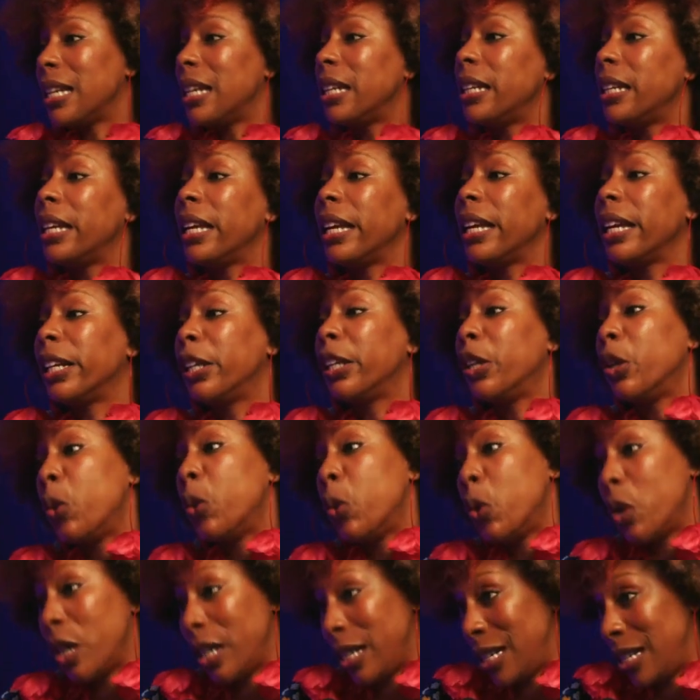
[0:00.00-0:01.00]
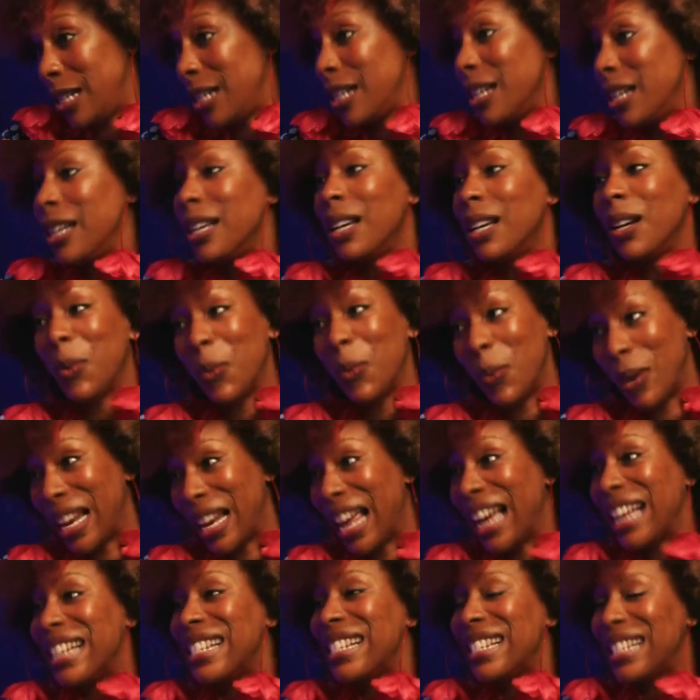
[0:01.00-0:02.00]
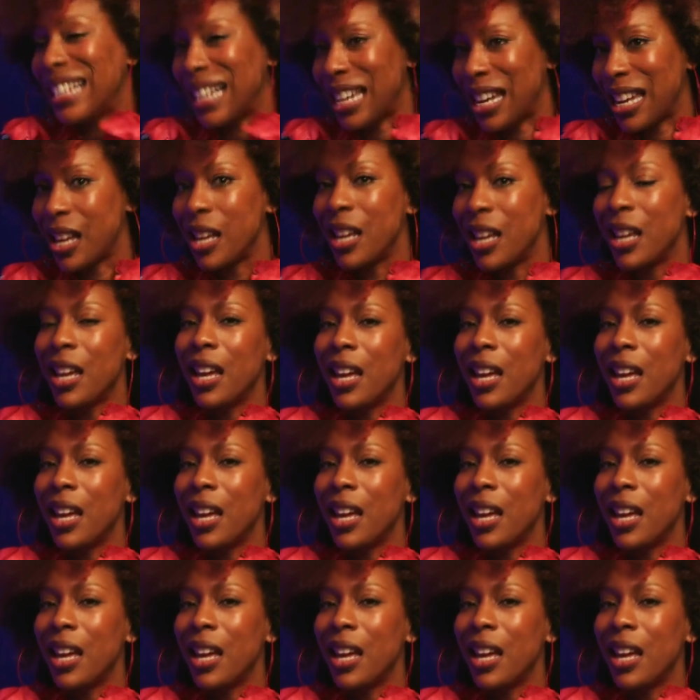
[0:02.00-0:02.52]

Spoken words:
and ignore what I see.